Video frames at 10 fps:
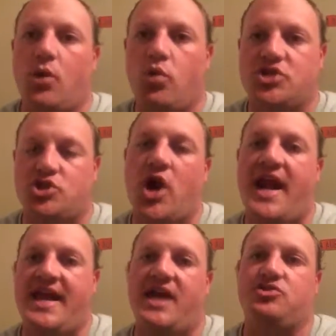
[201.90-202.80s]
was a
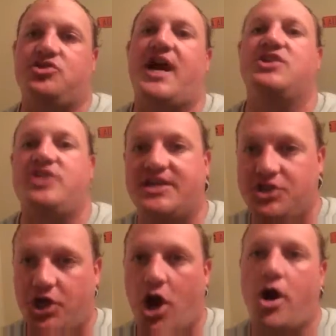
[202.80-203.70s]
training exercise.
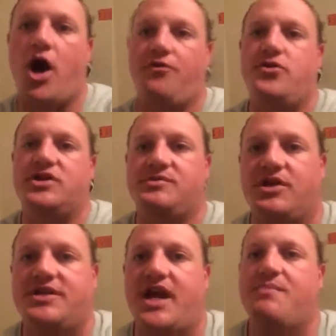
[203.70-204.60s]
Yes, it occurred off U.S.
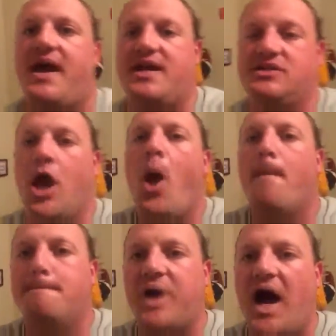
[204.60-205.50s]
military base,
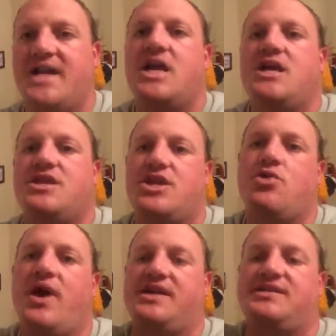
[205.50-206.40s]
but the
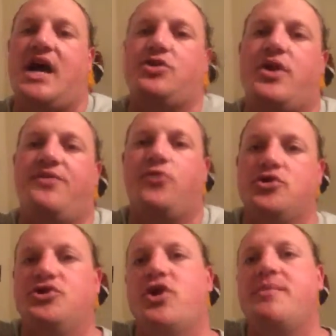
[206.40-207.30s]
U.S.-South Korea
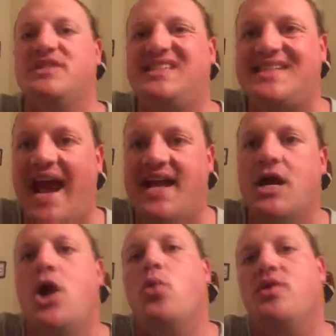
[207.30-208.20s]
Forces Agreement
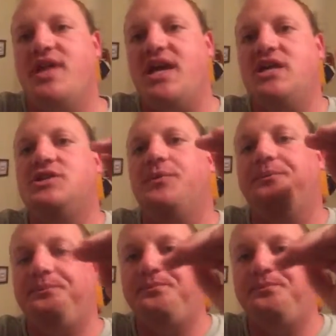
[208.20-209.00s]
state, when these